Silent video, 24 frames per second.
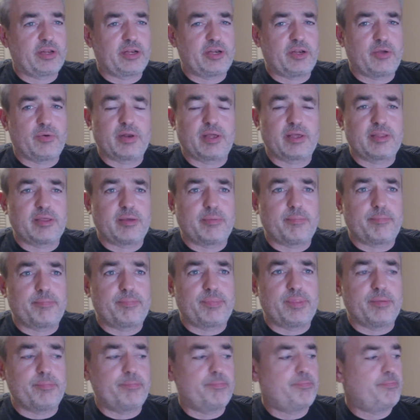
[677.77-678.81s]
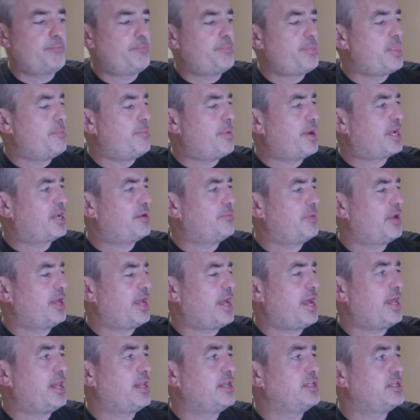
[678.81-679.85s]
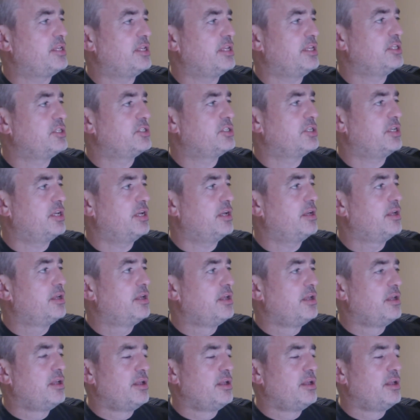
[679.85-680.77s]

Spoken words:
I know it like the back of my hand, and it's a